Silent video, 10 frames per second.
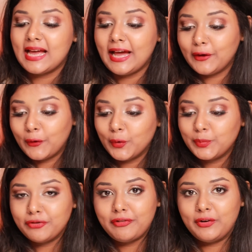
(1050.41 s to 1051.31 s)
I
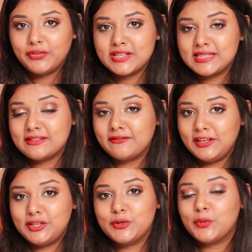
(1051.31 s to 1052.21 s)
hope you found this
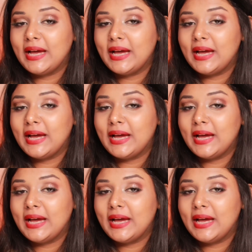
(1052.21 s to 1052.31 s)
video